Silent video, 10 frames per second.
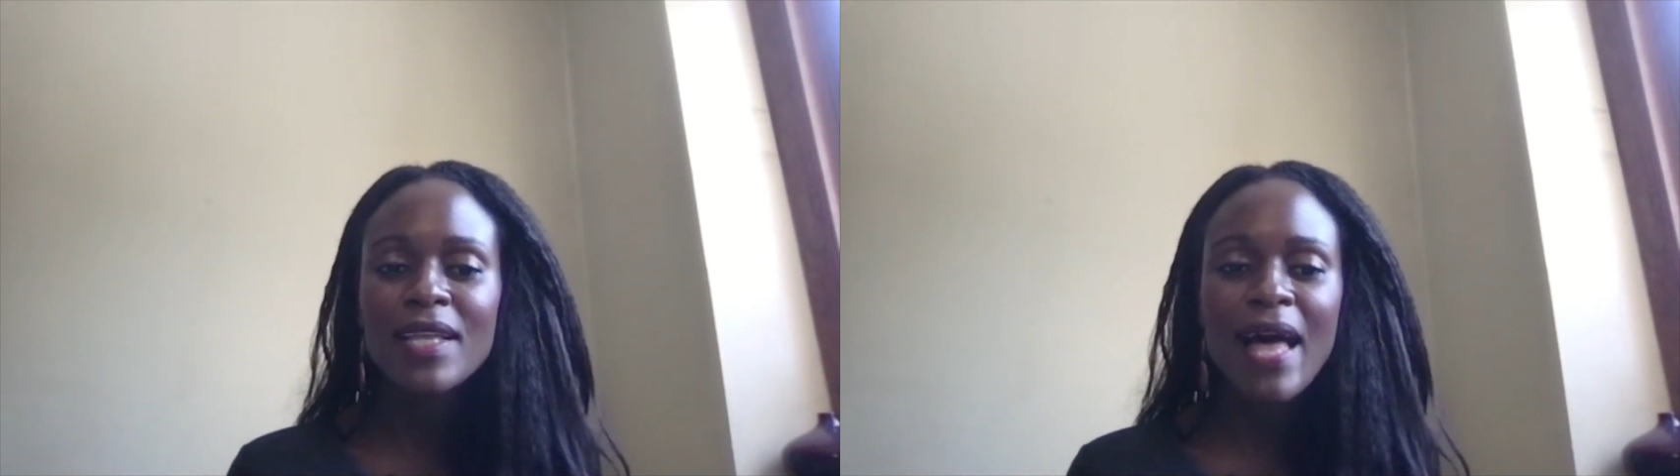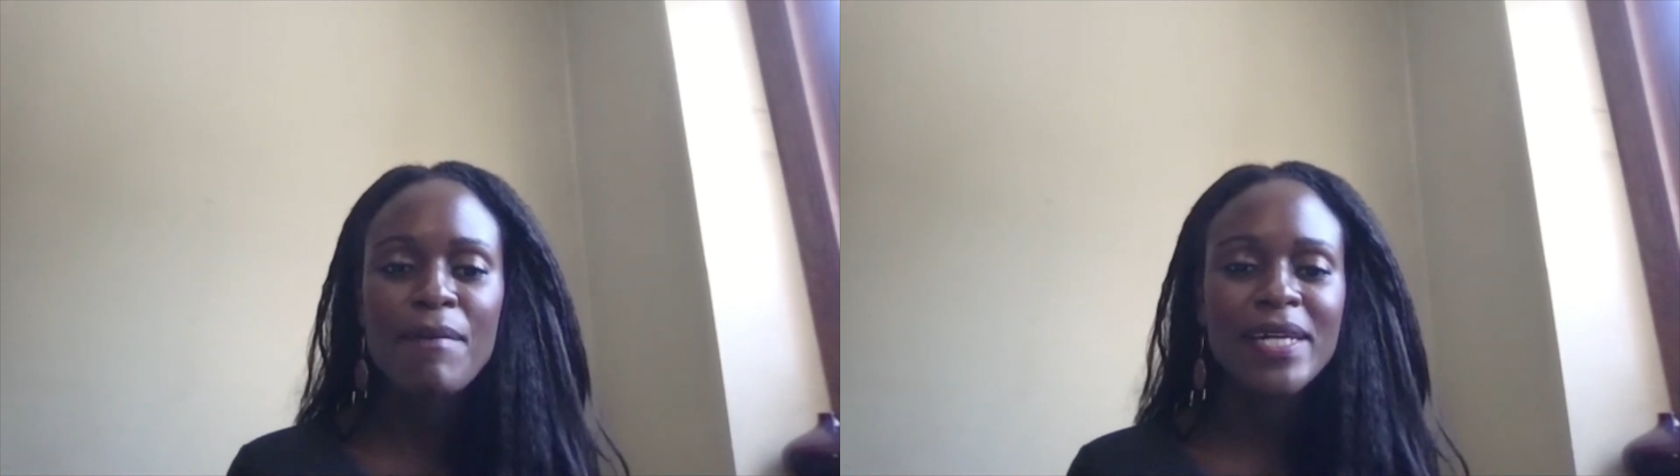
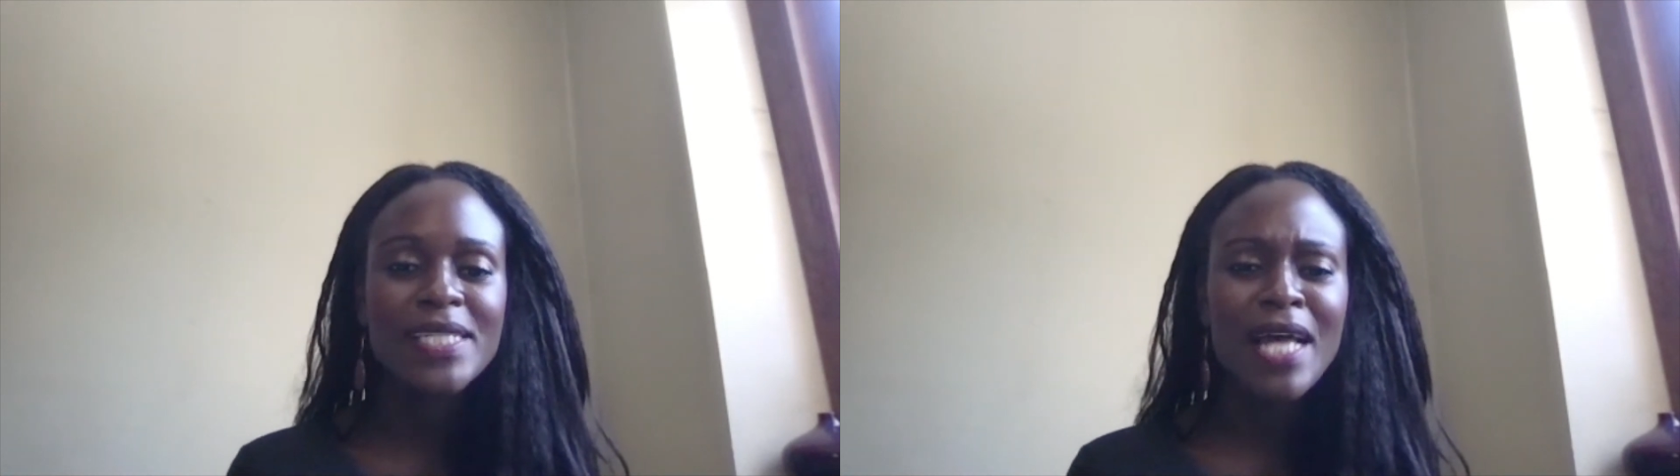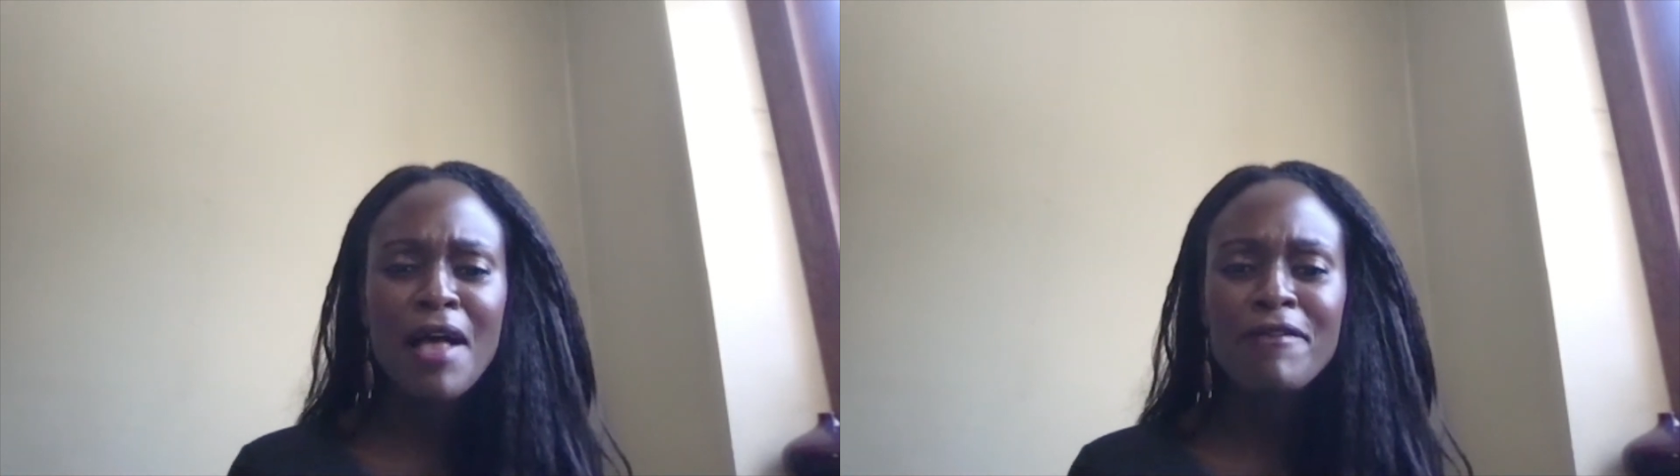lab
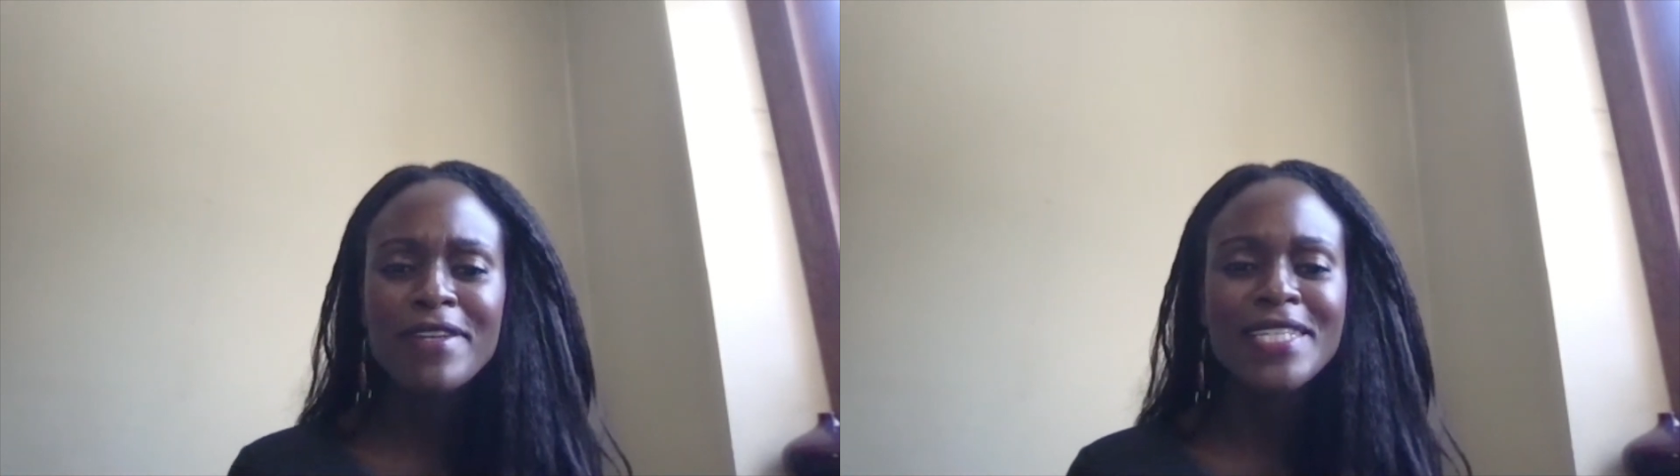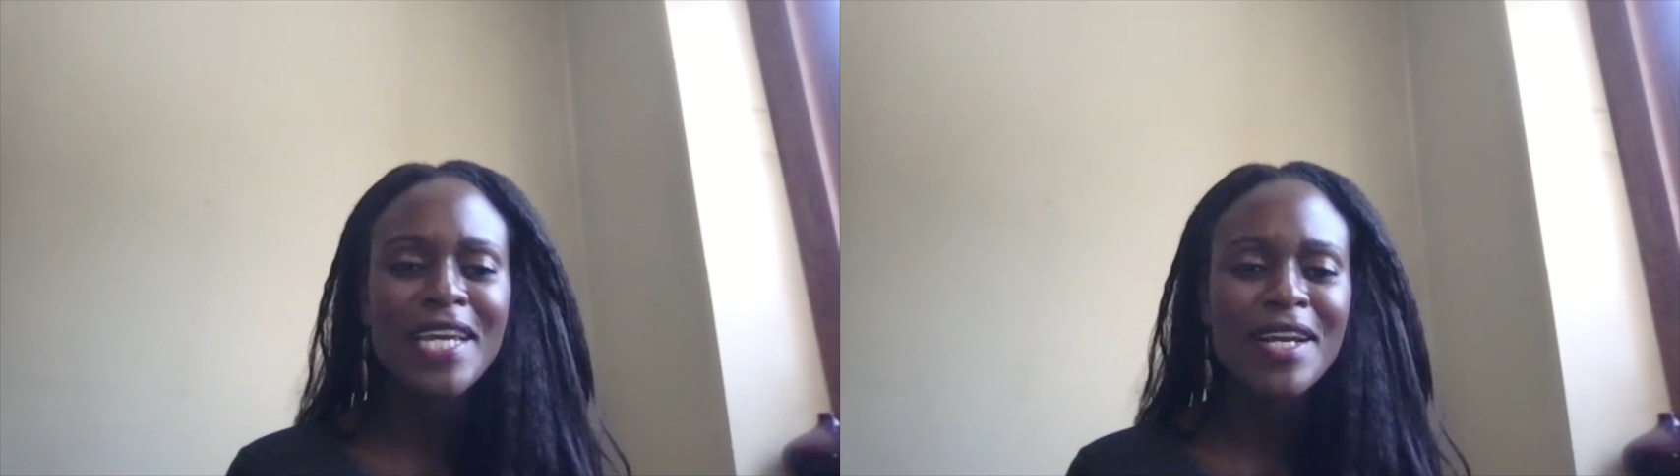myself
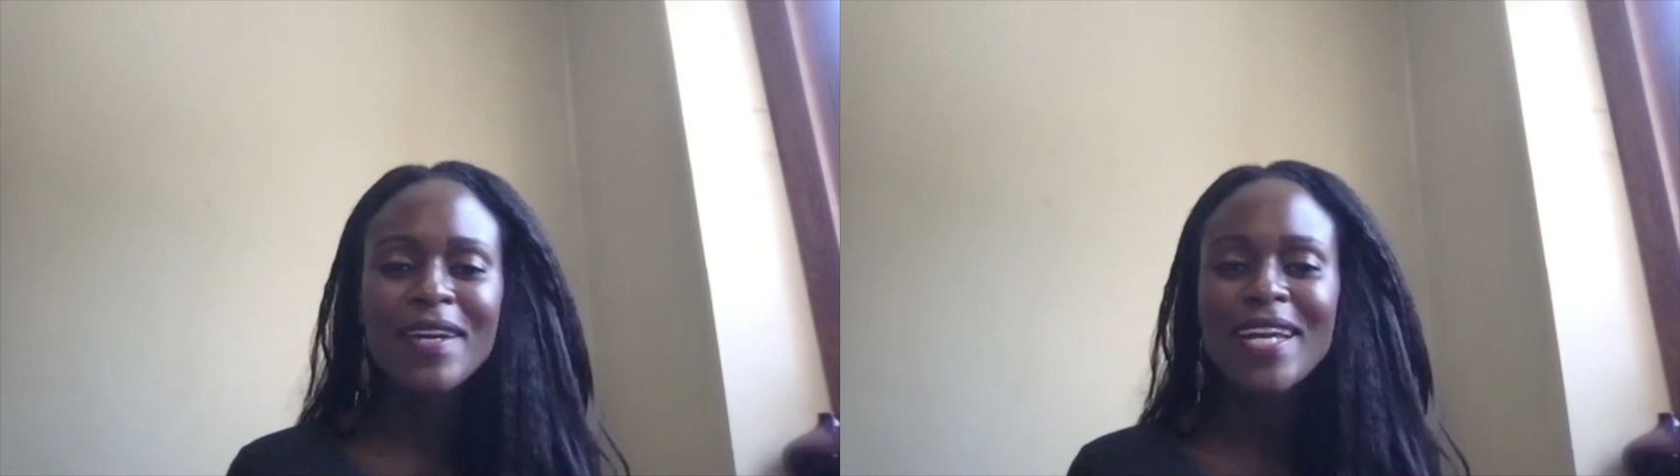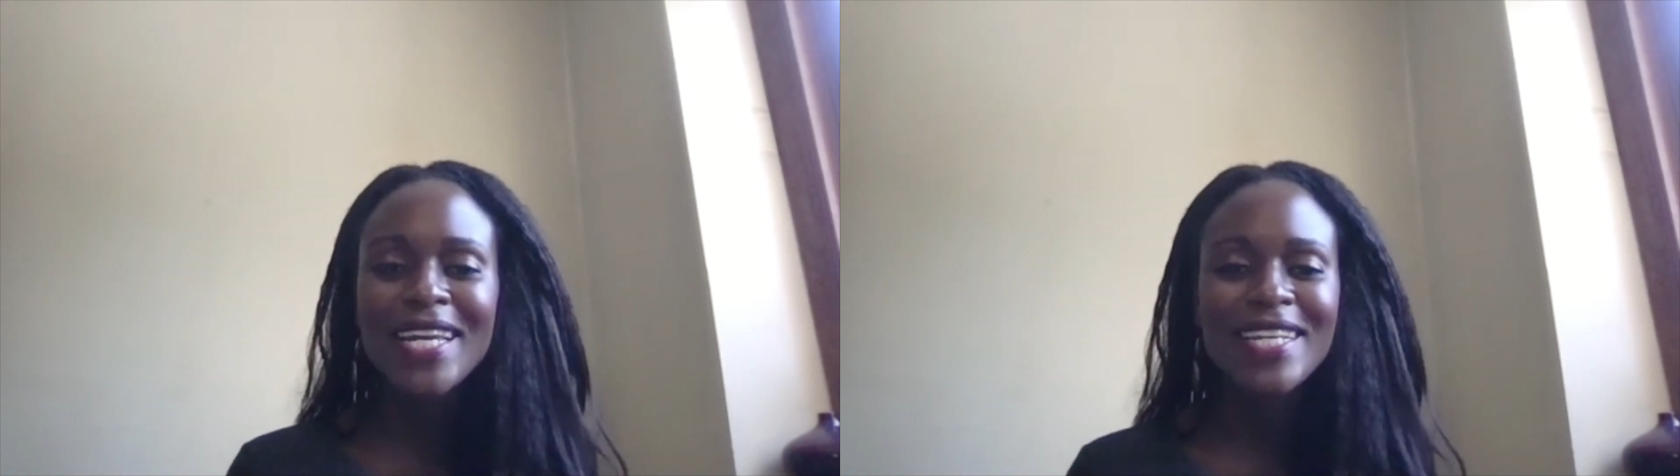and
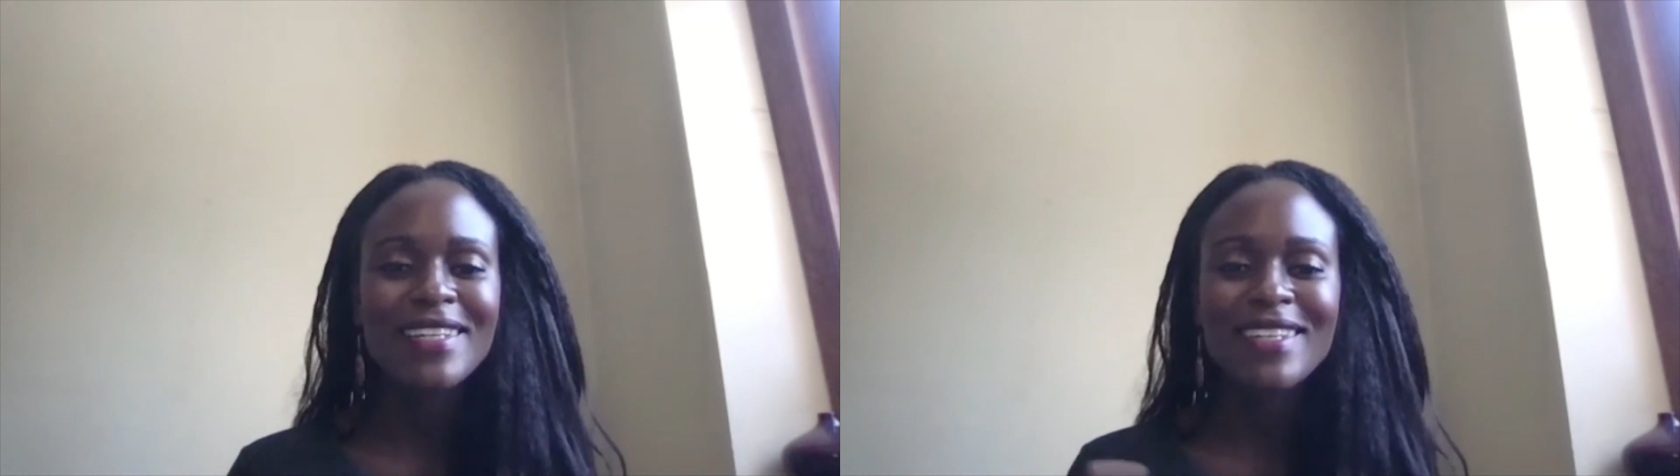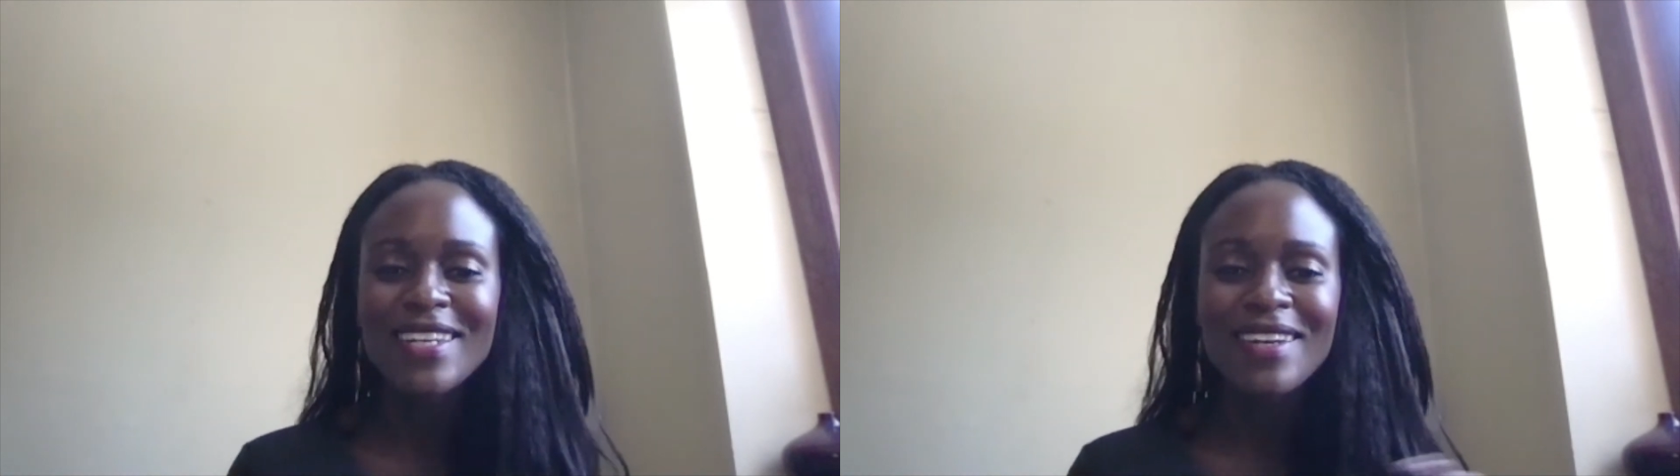tinkering
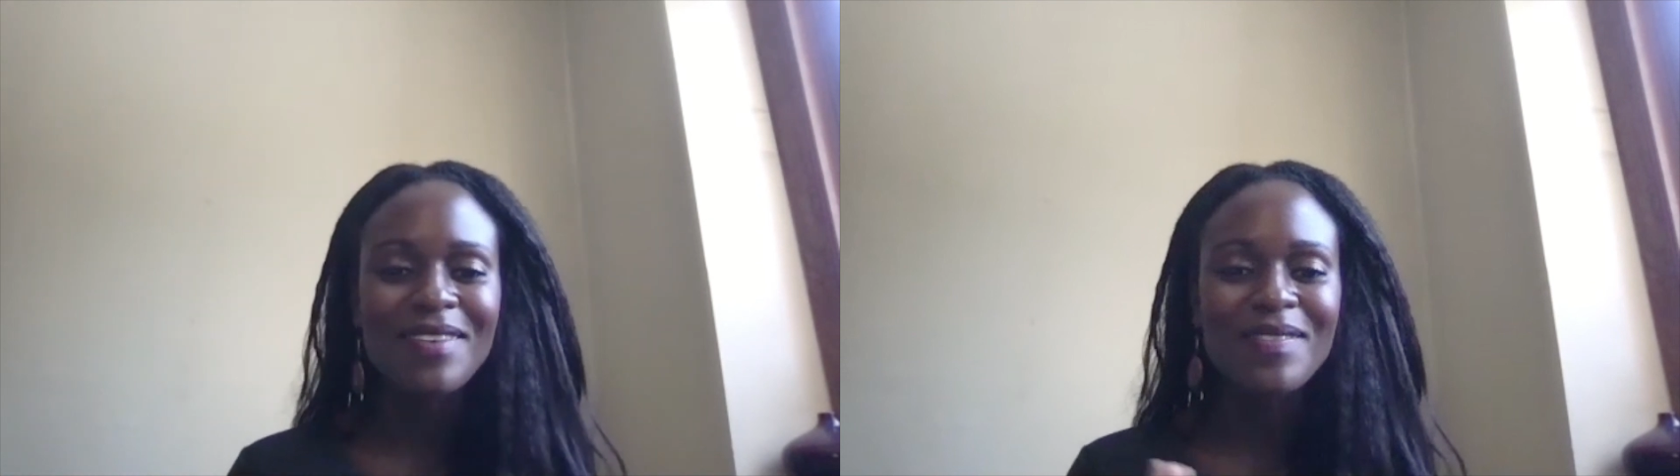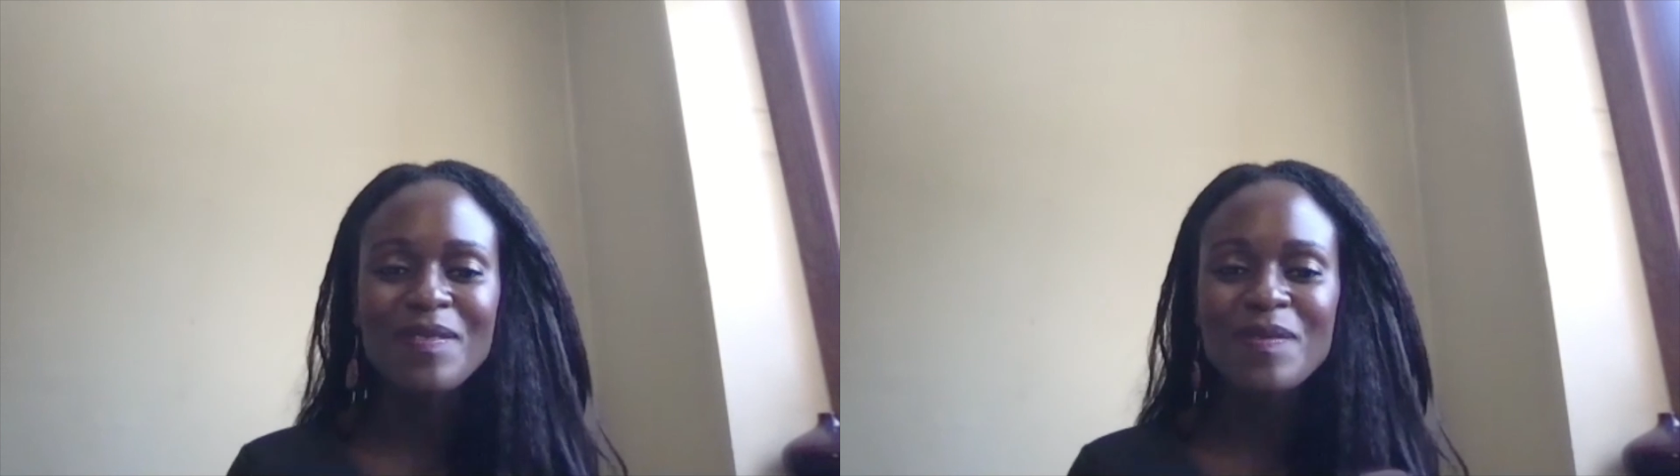and,